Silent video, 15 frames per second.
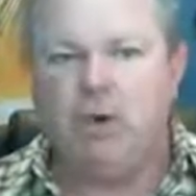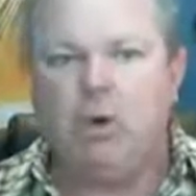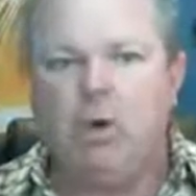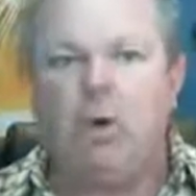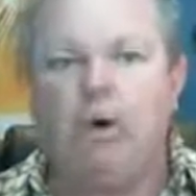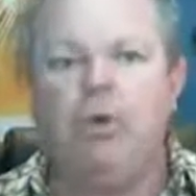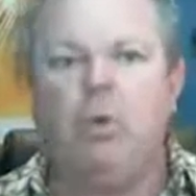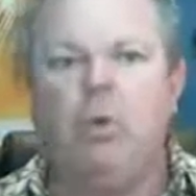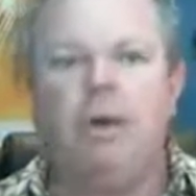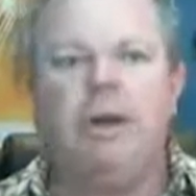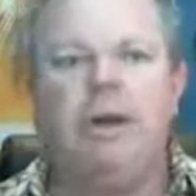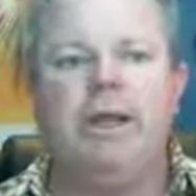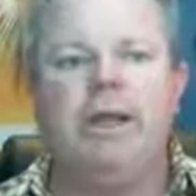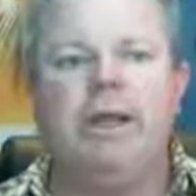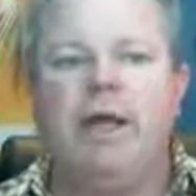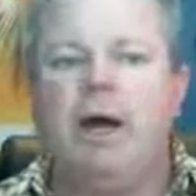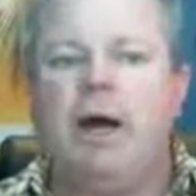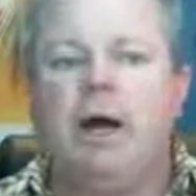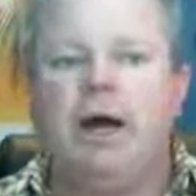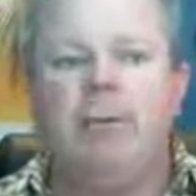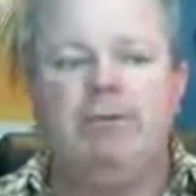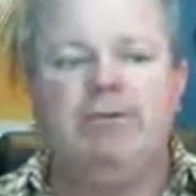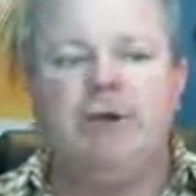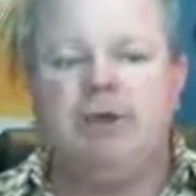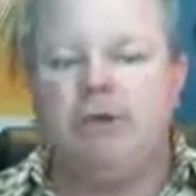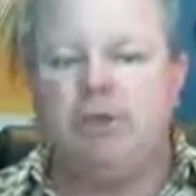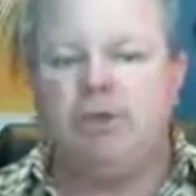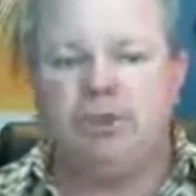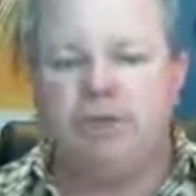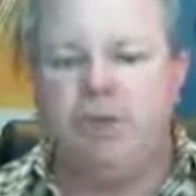or they're wondering if I
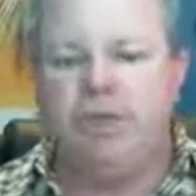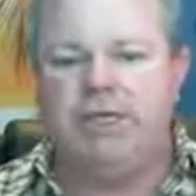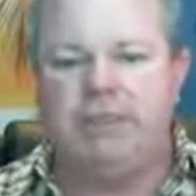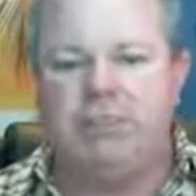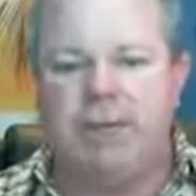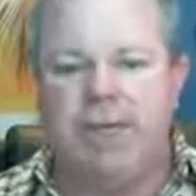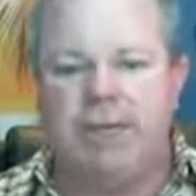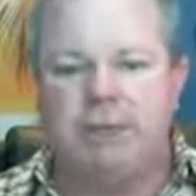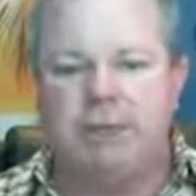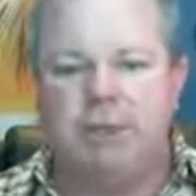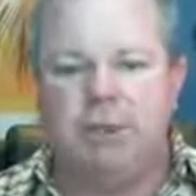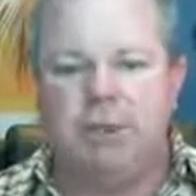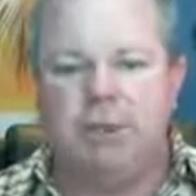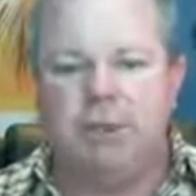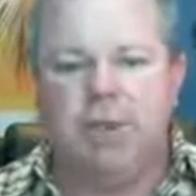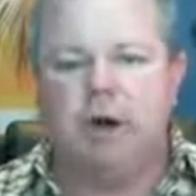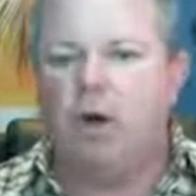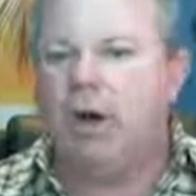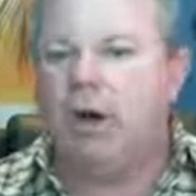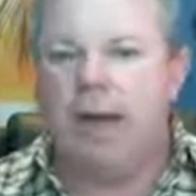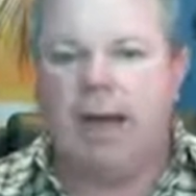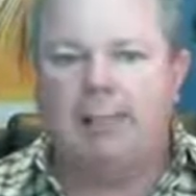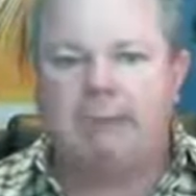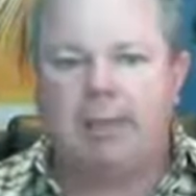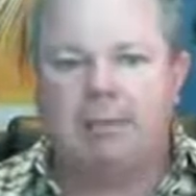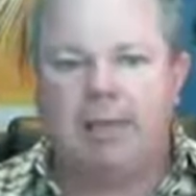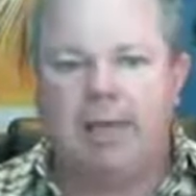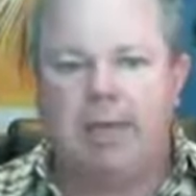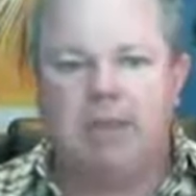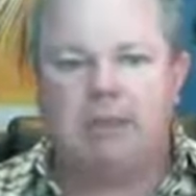do a squeeze page or an
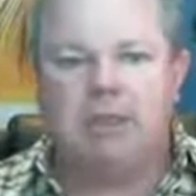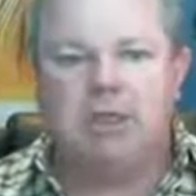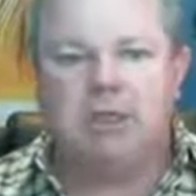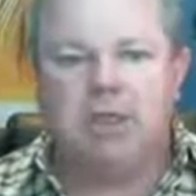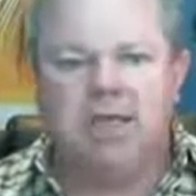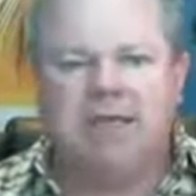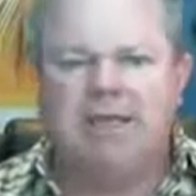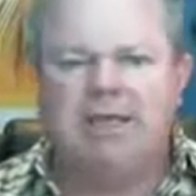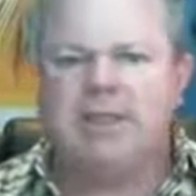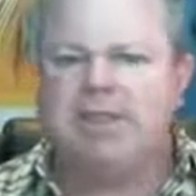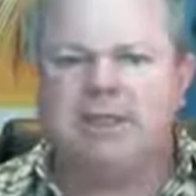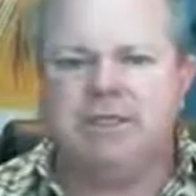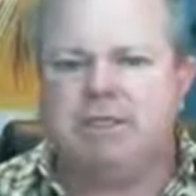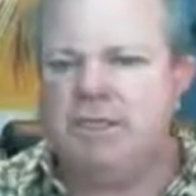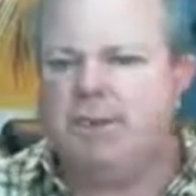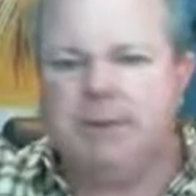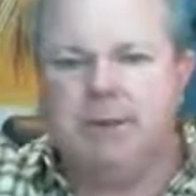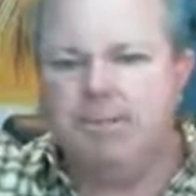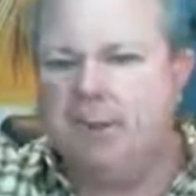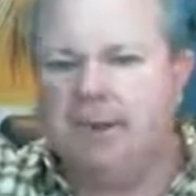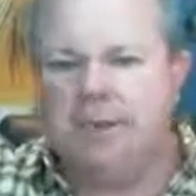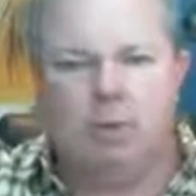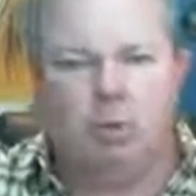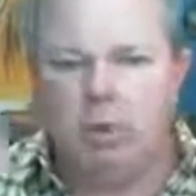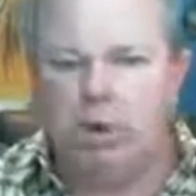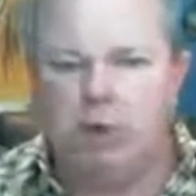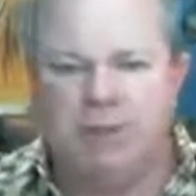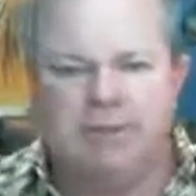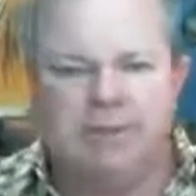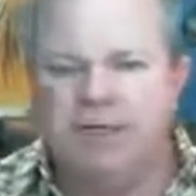opt-in page, and it just does a bunch of
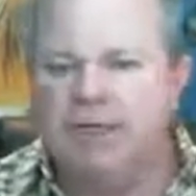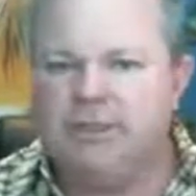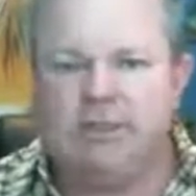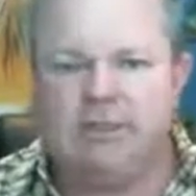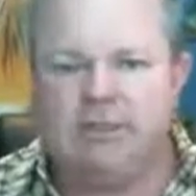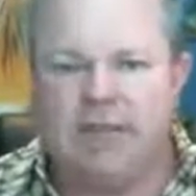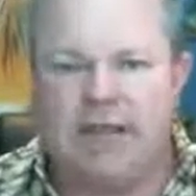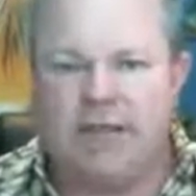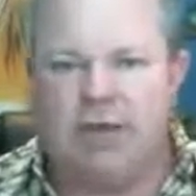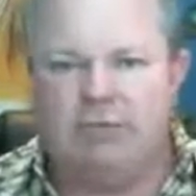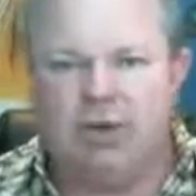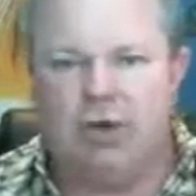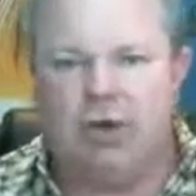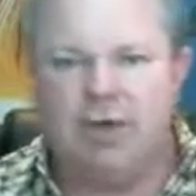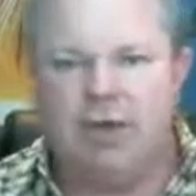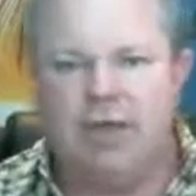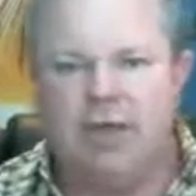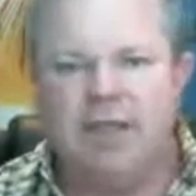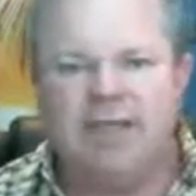words and it's just not converting.